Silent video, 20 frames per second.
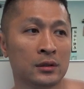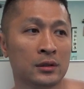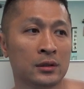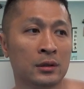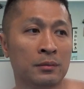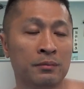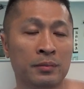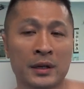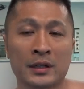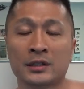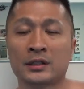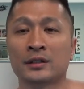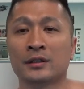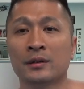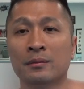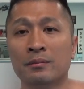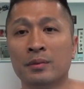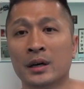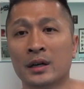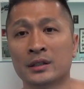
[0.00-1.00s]
the best of the
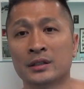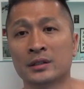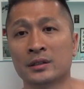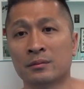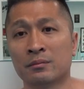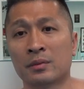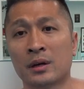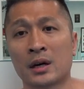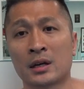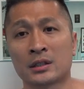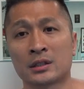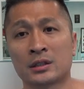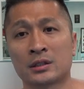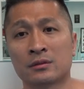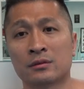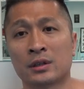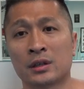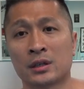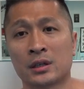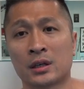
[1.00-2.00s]
best in boxing
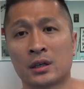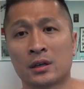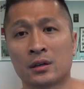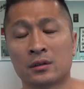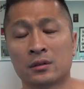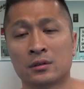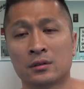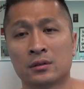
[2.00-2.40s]
right now.